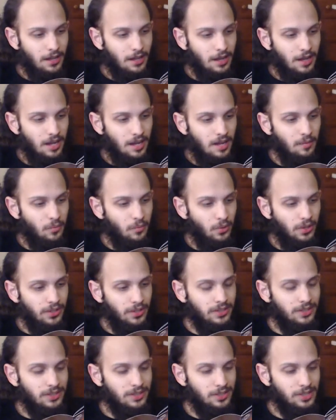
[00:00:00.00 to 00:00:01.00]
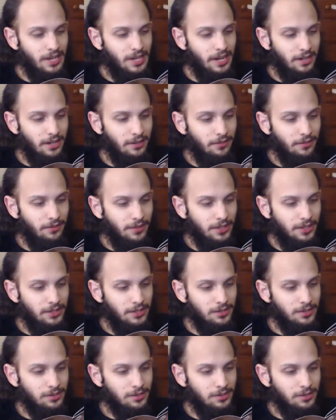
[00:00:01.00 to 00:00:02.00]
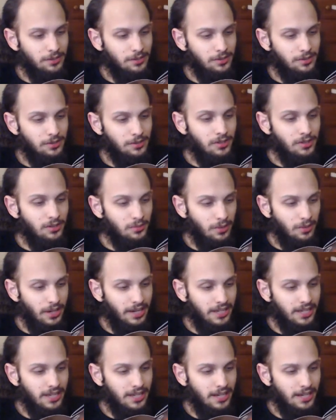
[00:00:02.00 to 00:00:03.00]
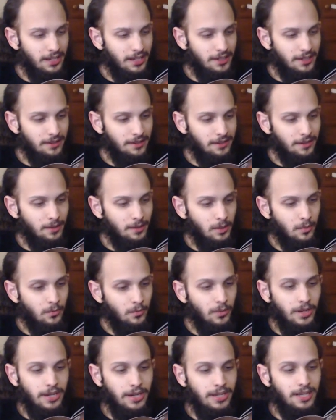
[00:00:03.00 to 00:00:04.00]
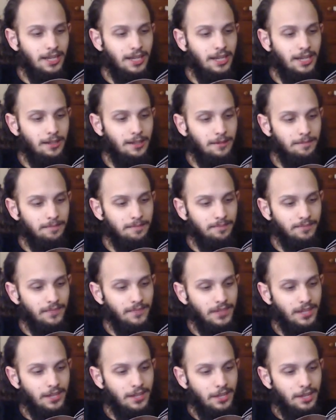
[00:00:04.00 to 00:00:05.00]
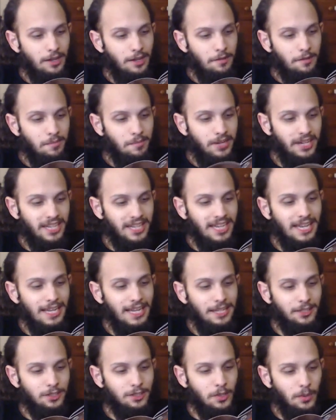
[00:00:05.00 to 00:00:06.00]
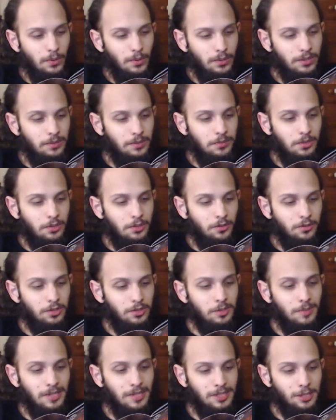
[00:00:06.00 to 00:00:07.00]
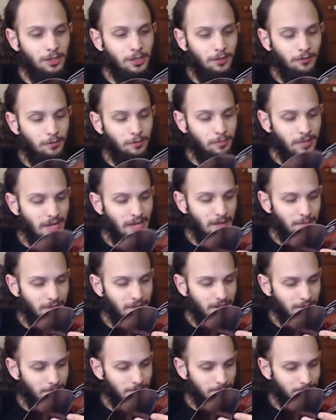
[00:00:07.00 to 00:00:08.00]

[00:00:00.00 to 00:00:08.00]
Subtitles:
I'm willing to sacrifice, do what I can when I can, but I can't totally lose myself in Batman.